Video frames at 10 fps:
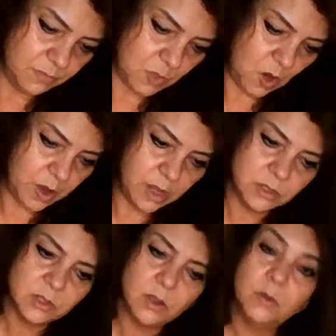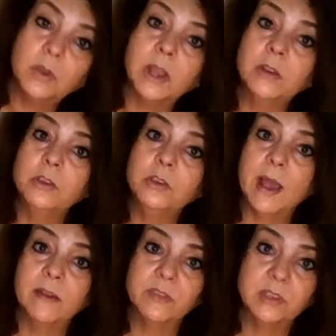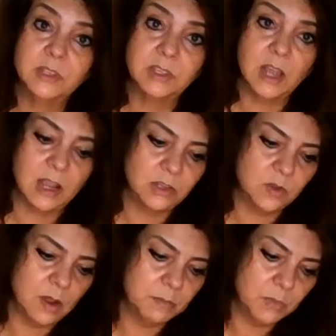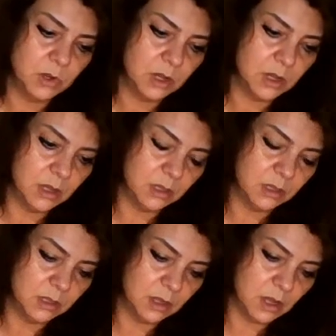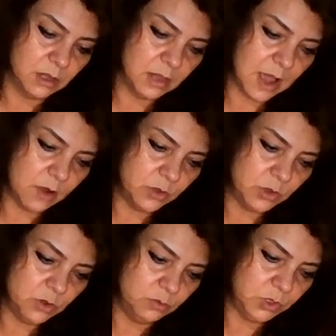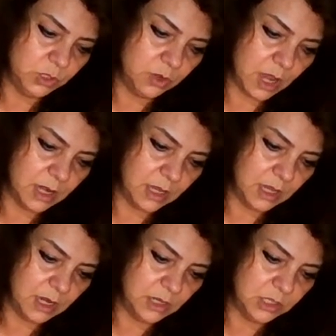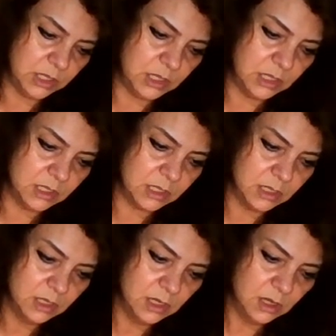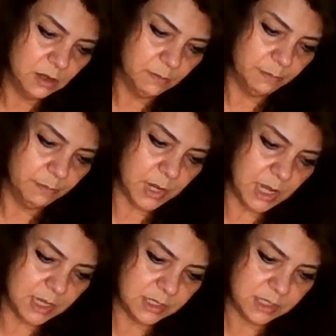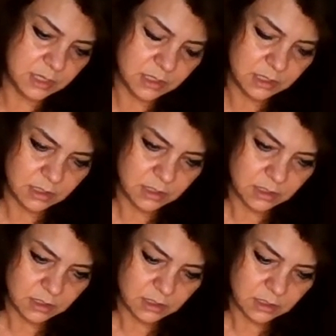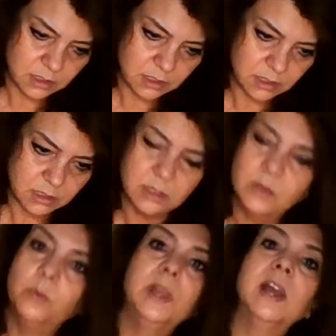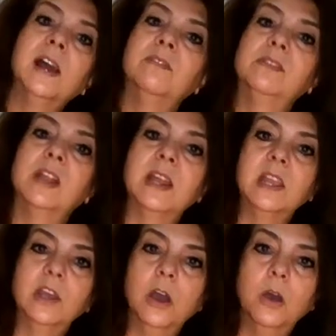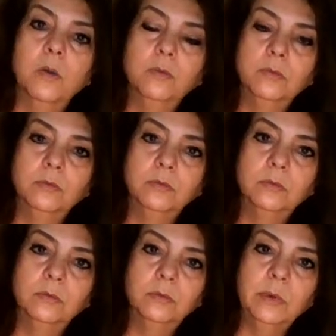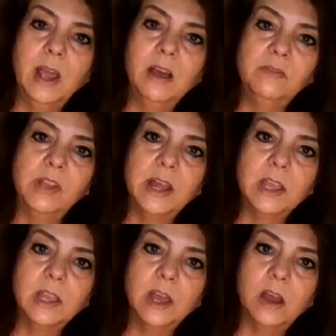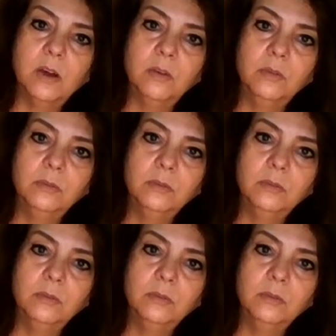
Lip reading: All right, so I know you have this deck, so I'm going to allow you to kind of get into this, but we have letting go. We have letting go.